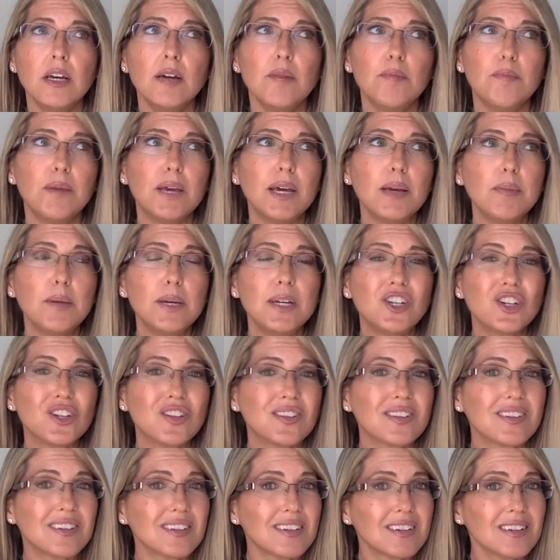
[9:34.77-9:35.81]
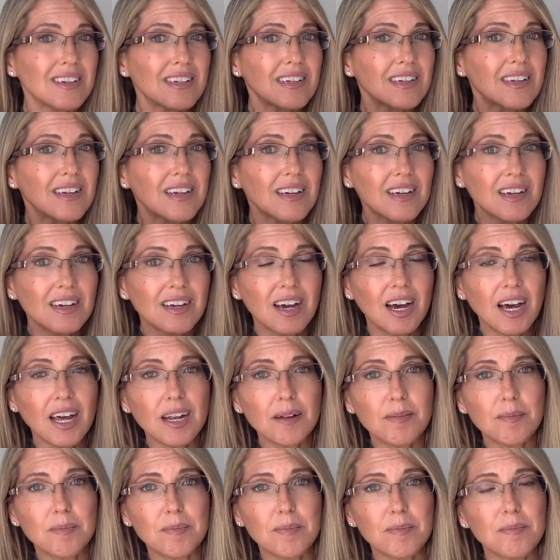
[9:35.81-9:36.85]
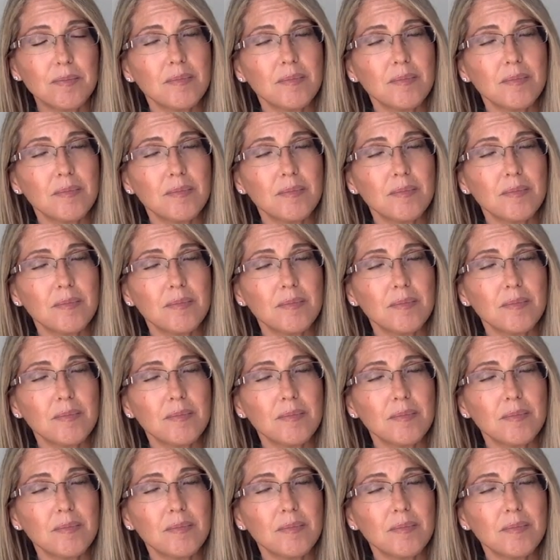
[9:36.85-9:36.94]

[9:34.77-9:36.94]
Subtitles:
Maybe just kind of